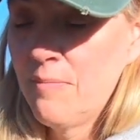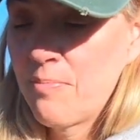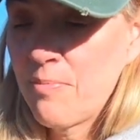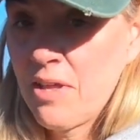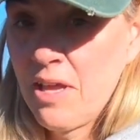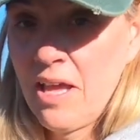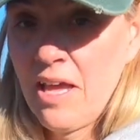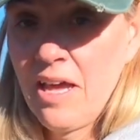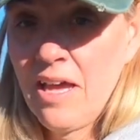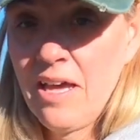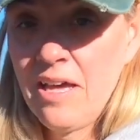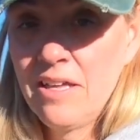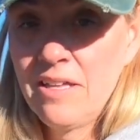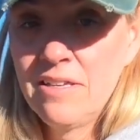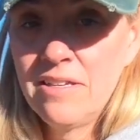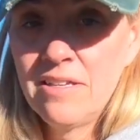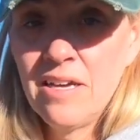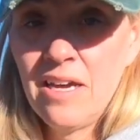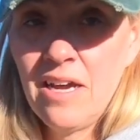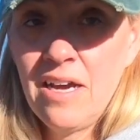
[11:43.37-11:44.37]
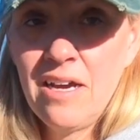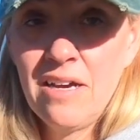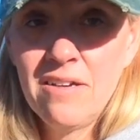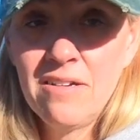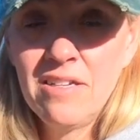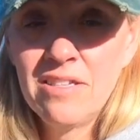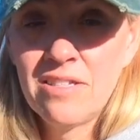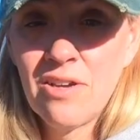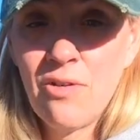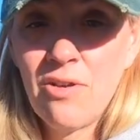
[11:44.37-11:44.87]
And
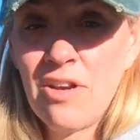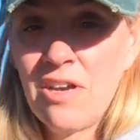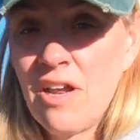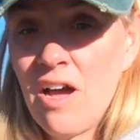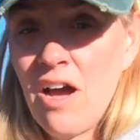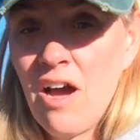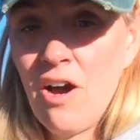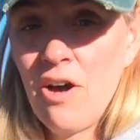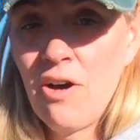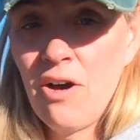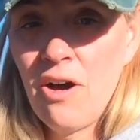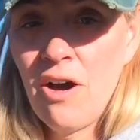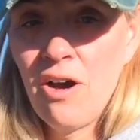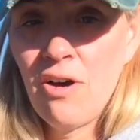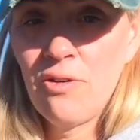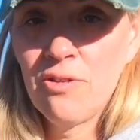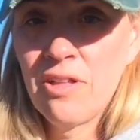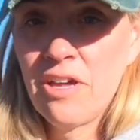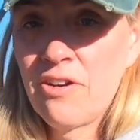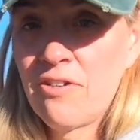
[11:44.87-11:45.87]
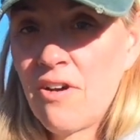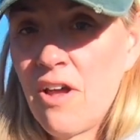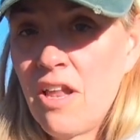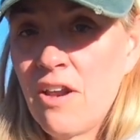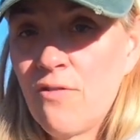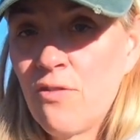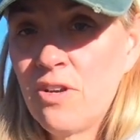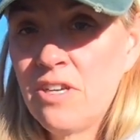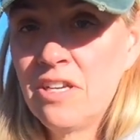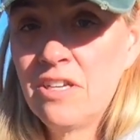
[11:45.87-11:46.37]
he's going into Ajo later
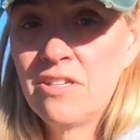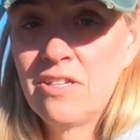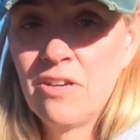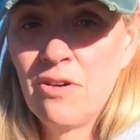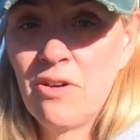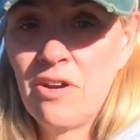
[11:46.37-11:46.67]
on if we need to,